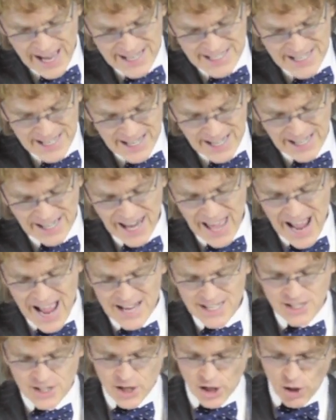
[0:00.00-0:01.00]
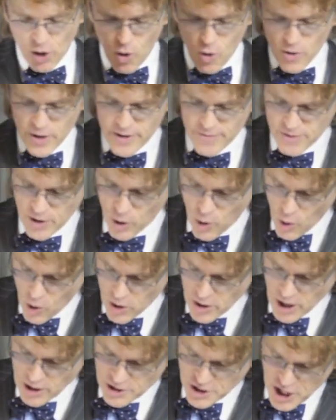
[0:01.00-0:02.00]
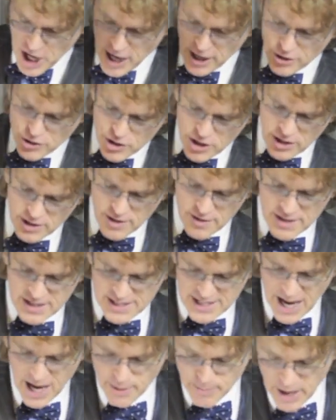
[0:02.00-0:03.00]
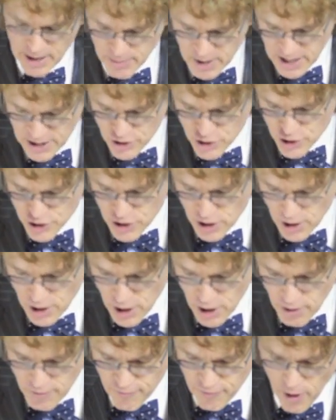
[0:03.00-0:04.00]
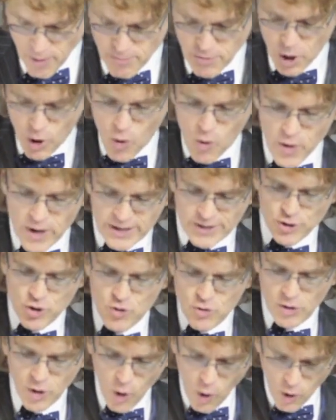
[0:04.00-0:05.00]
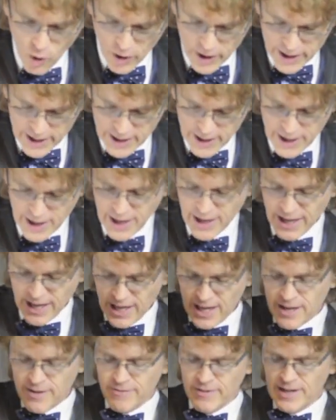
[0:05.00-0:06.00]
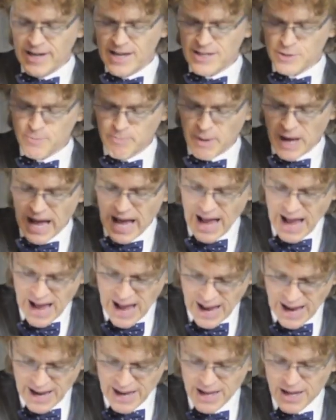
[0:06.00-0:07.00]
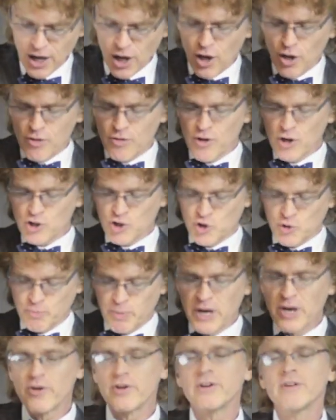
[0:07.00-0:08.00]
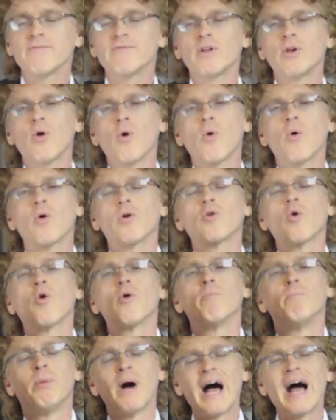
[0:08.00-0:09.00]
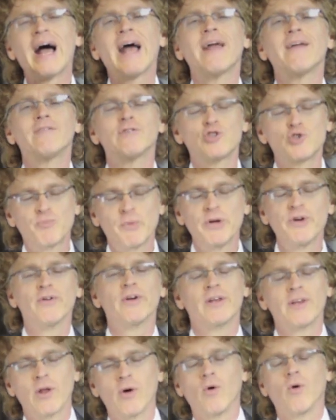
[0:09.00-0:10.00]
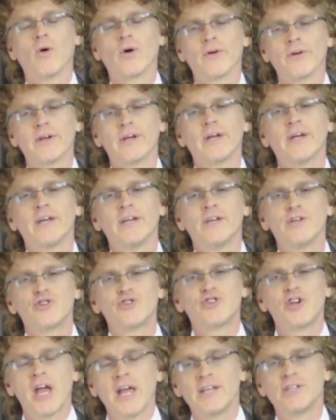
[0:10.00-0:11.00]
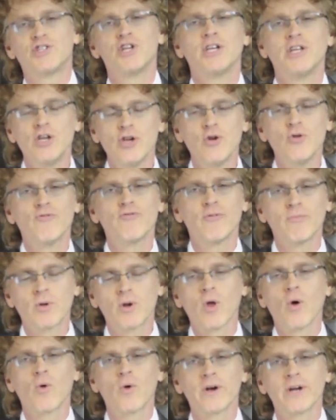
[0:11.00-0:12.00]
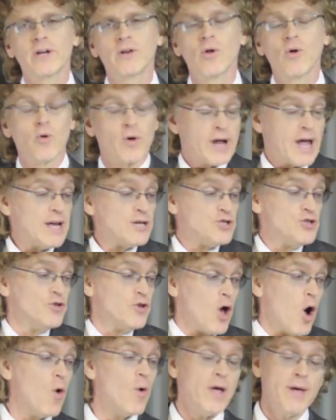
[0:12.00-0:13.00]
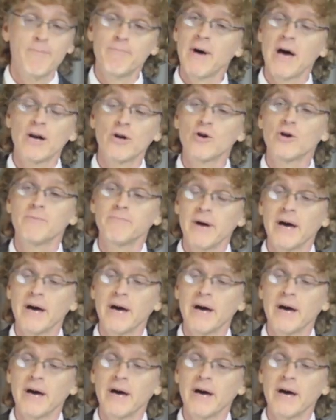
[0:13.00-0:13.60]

as in a glass the glory of the Lord are changed into the same image, from glory to glory, even as by the Spirit of the Lord or by the Spirit Lord he's changing you from glory to glory as you know him better and